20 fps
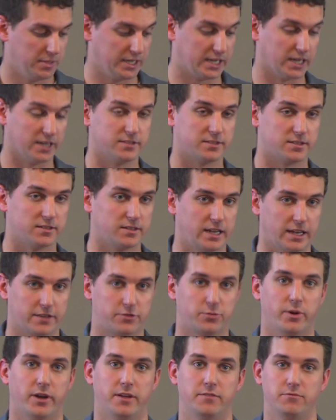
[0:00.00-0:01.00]
Because
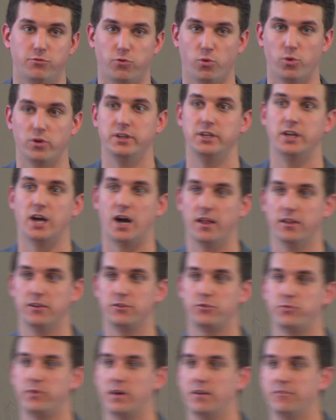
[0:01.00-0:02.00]
guess what? $40